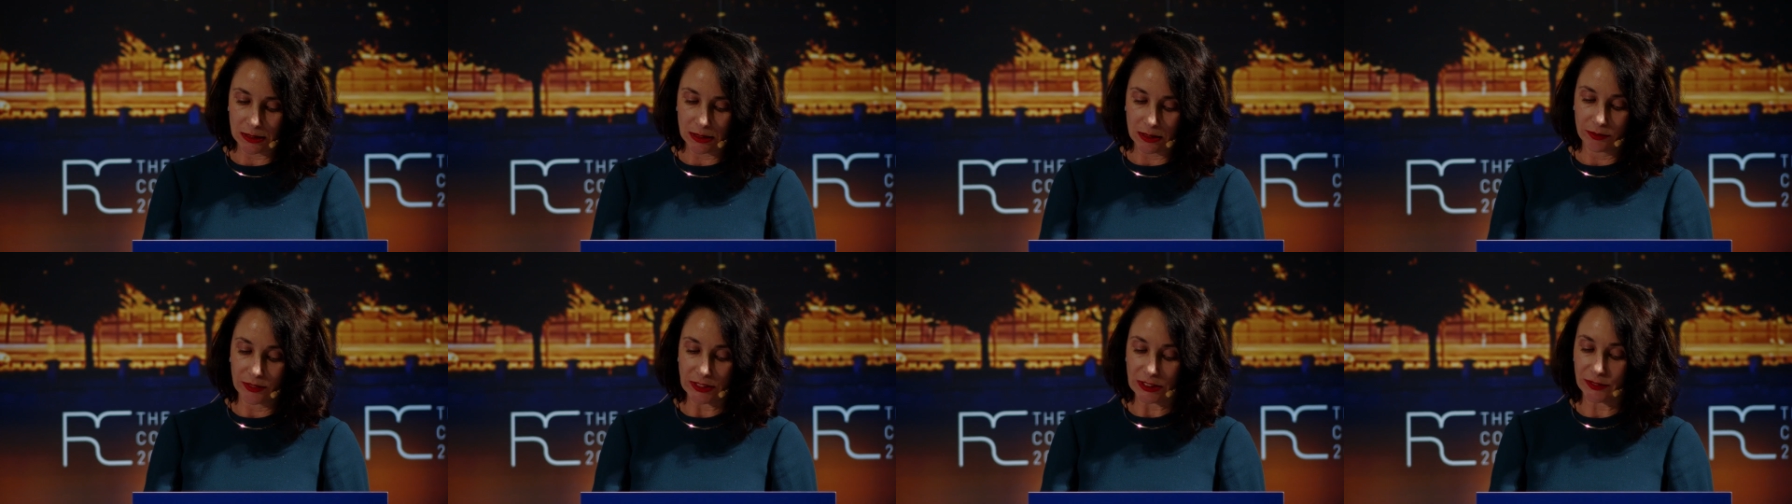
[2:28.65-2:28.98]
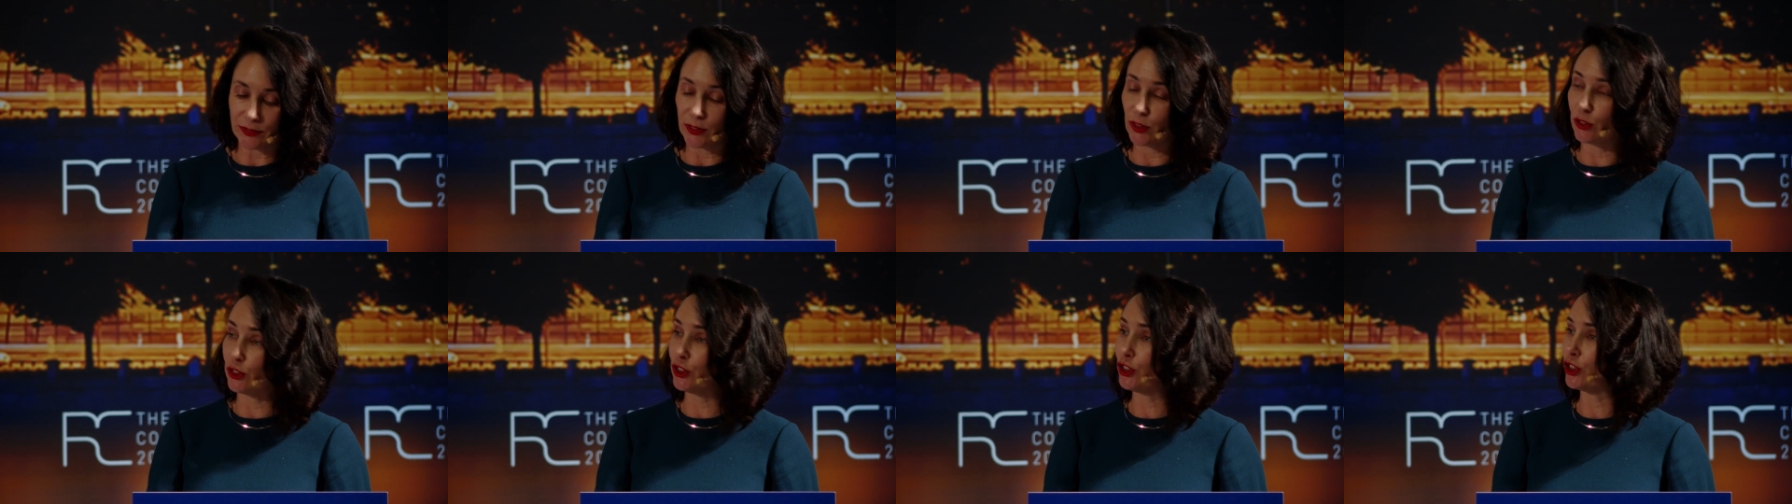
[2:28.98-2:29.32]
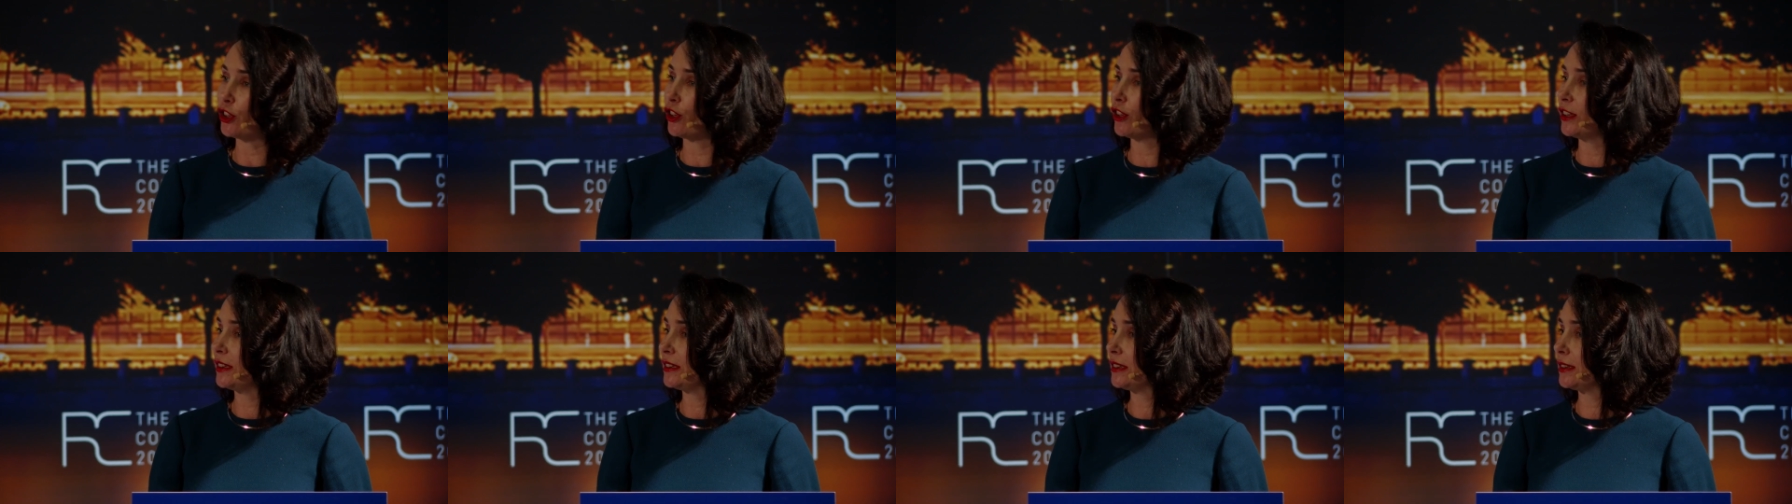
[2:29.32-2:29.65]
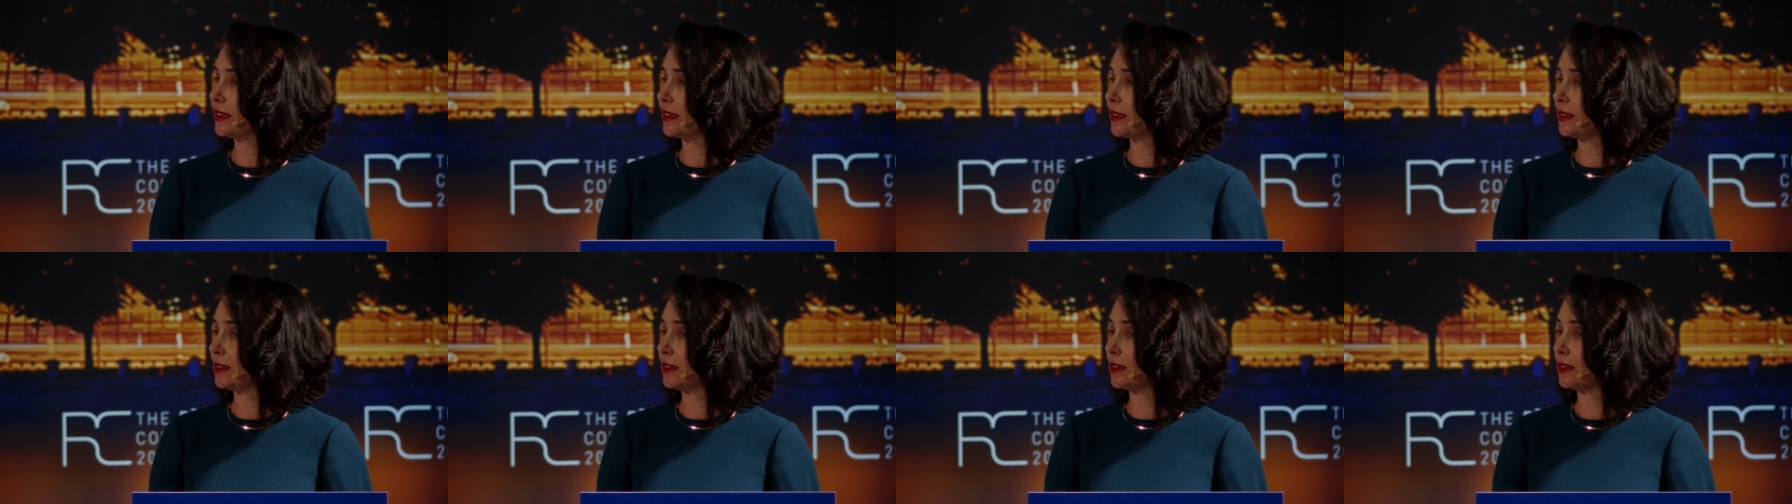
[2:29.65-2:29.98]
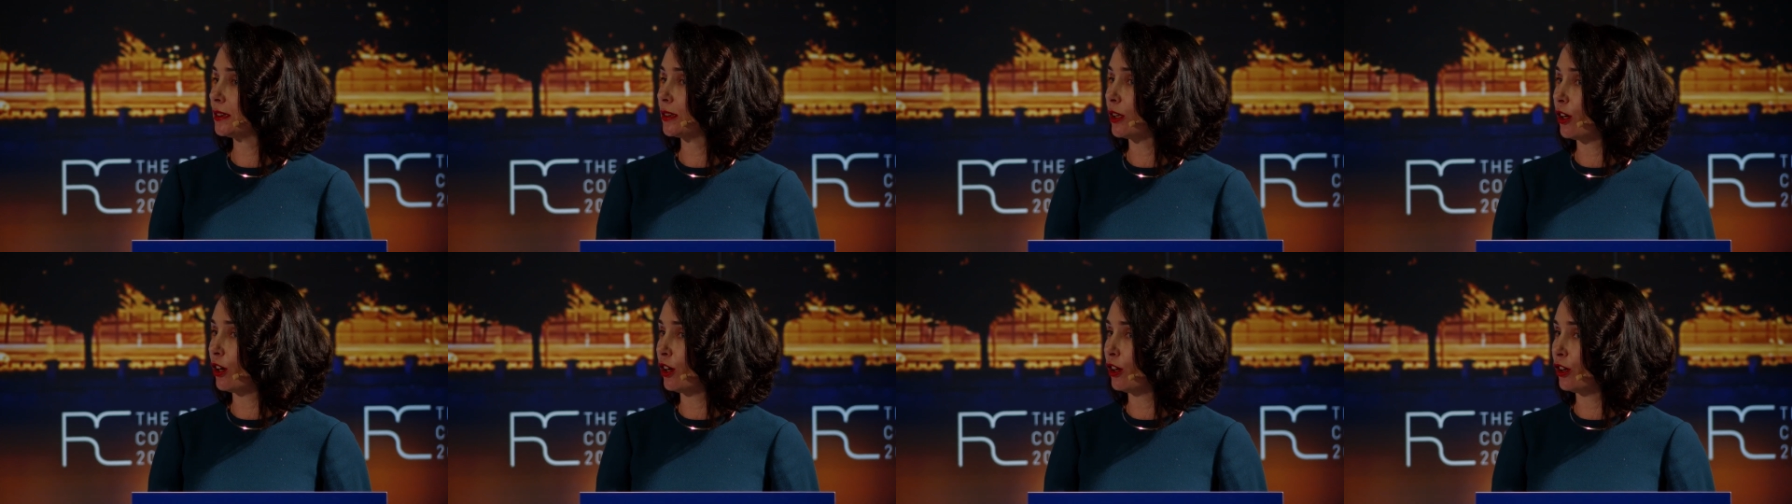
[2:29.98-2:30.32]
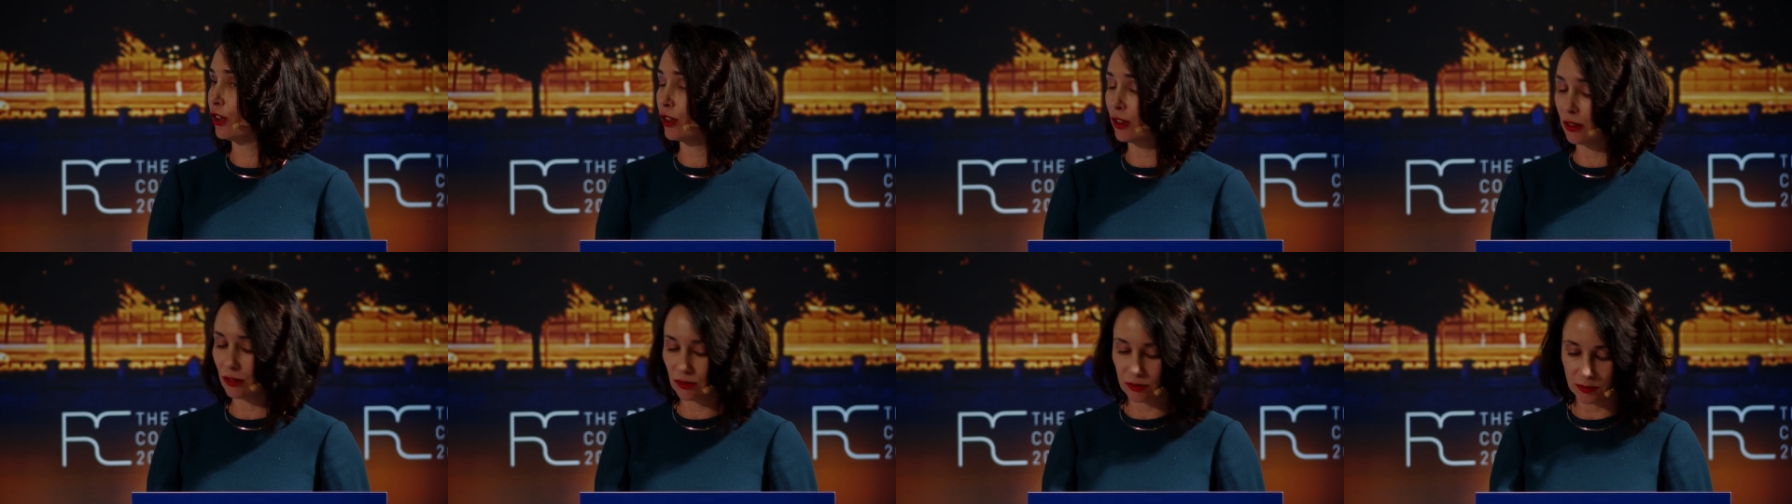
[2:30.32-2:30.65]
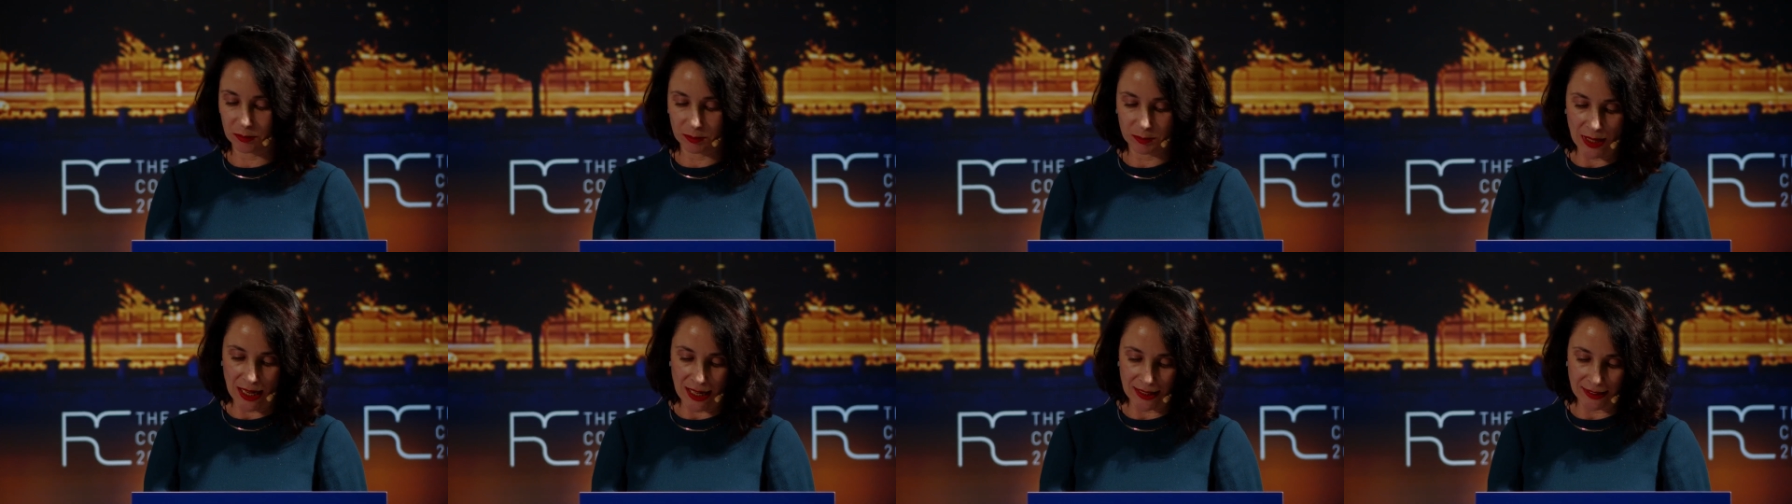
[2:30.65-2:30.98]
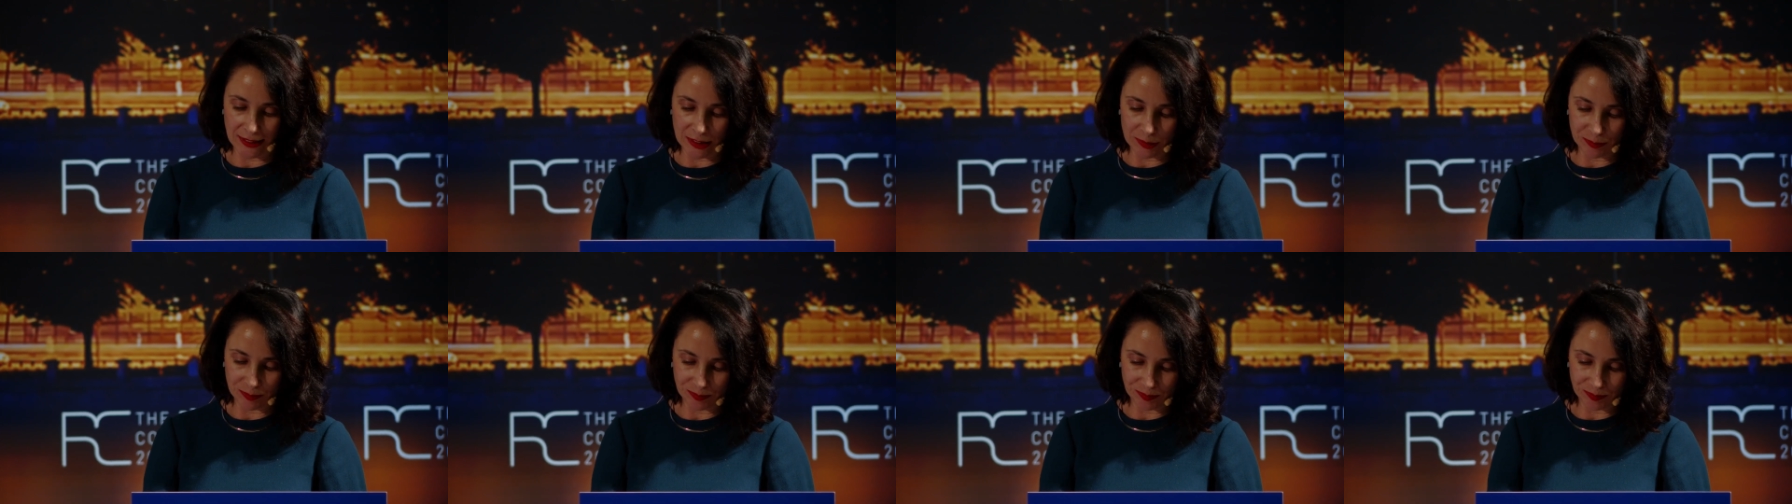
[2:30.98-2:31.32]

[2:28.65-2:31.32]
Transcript: with few choices, all bad.